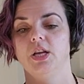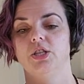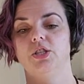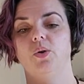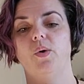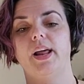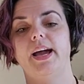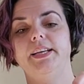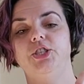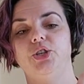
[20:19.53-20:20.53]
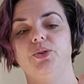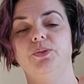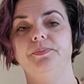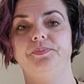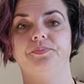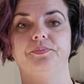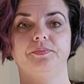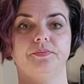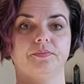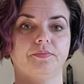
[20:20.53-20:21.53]
So what I do,
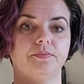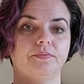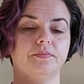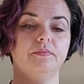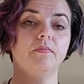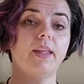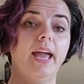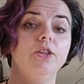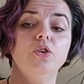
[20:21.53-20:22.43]
and